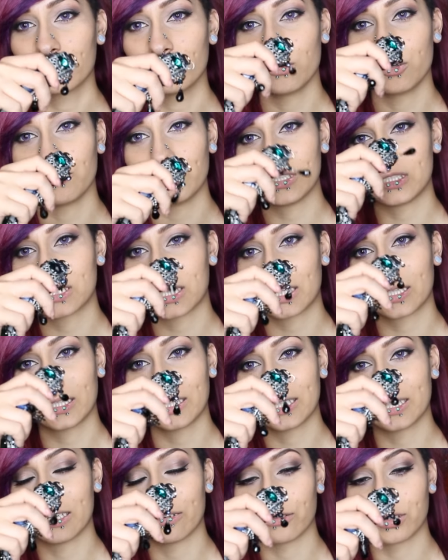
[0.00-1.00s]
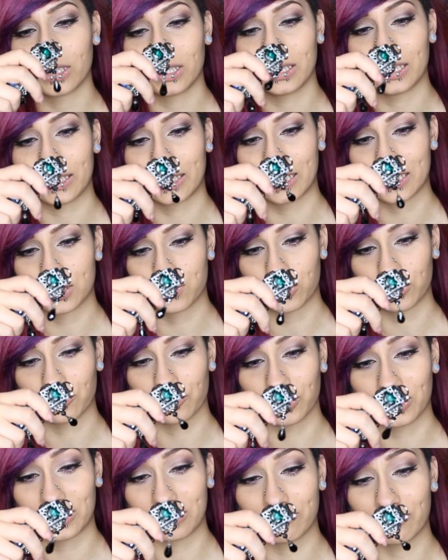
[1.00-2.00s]
moving, jiggling, and everything like that's
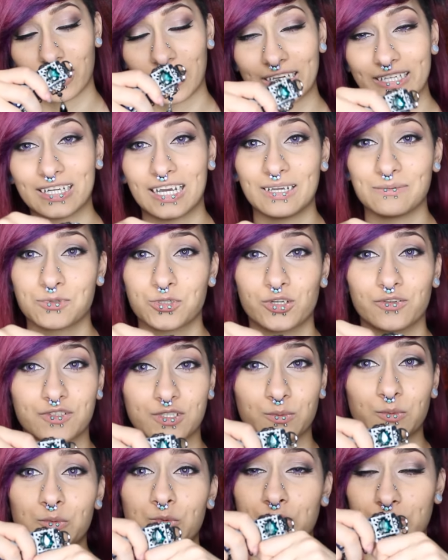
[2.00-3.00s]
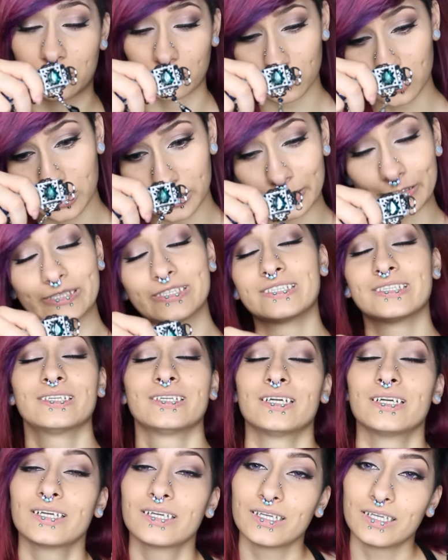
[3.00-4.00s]
perfectly fine. I'm sure if someone was like,
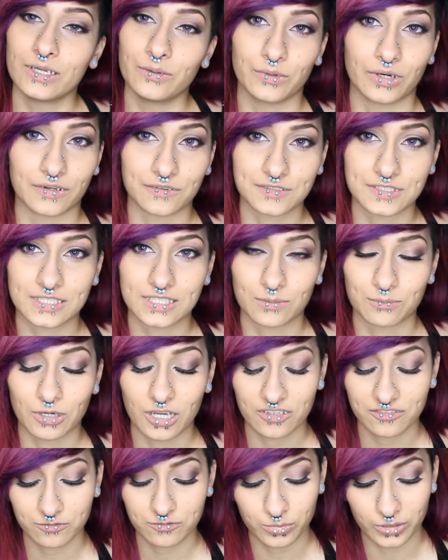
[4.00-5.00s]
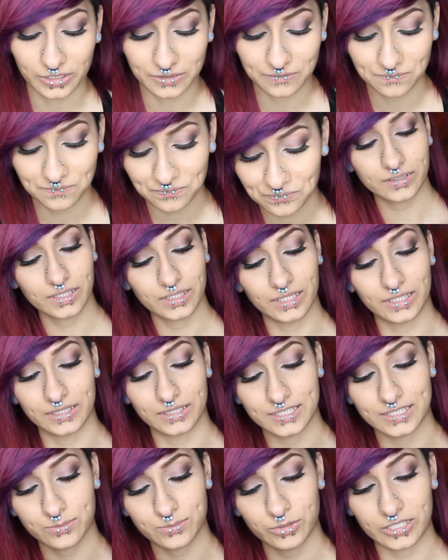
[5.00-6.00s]
it would obviously come off, but... And then
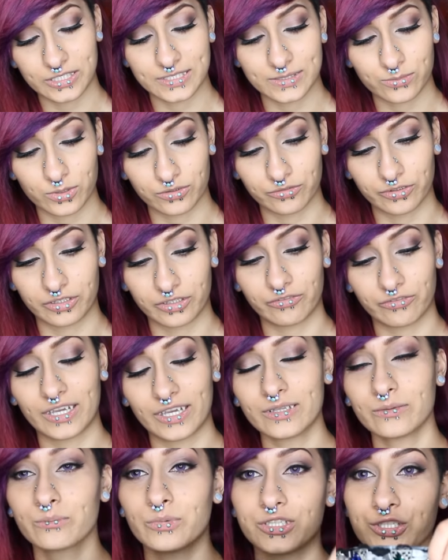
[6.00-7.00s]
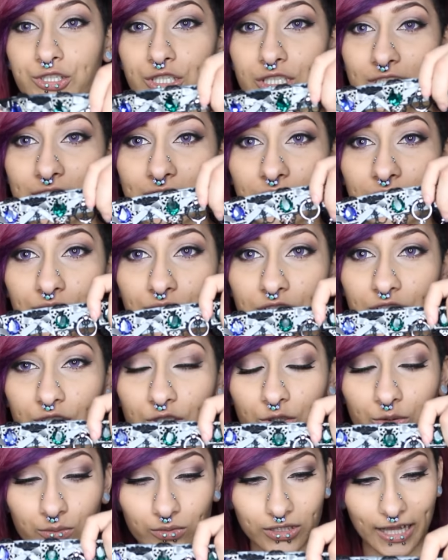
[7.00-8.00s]
this piece, perfectly fine. But she did give it
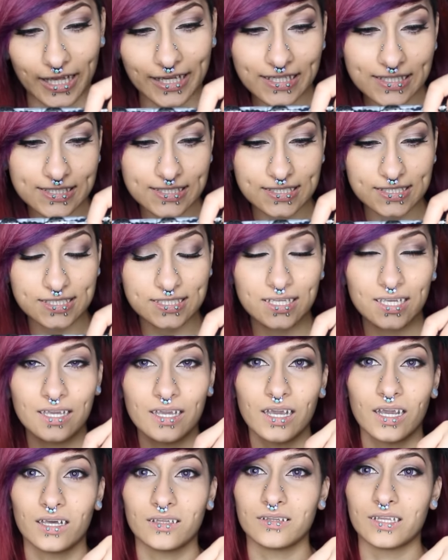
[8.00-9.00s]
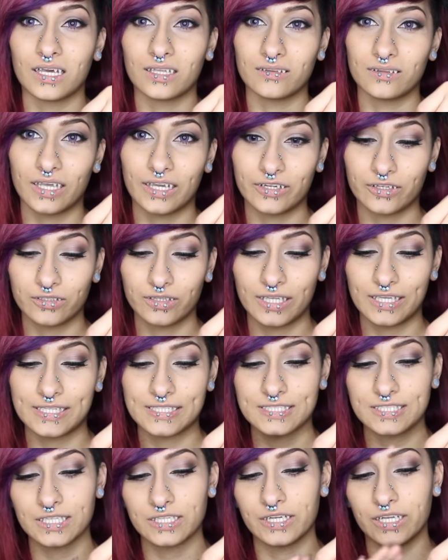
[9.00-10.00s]
new lace, a lot lighter
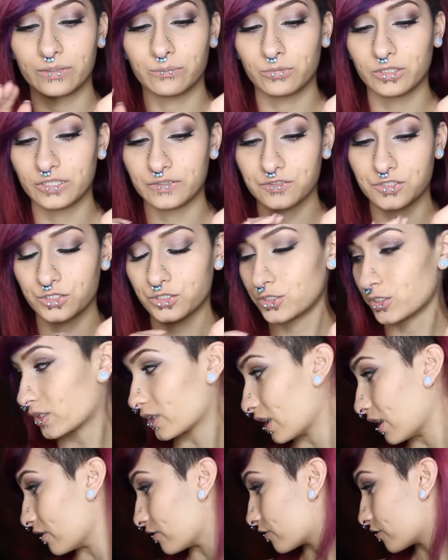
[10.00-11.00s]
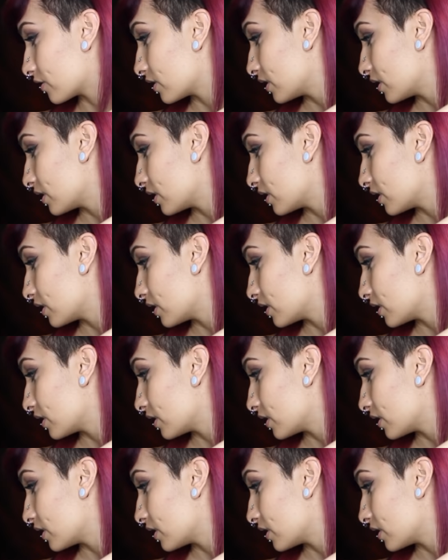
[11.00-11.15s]
lace, and I believe she took off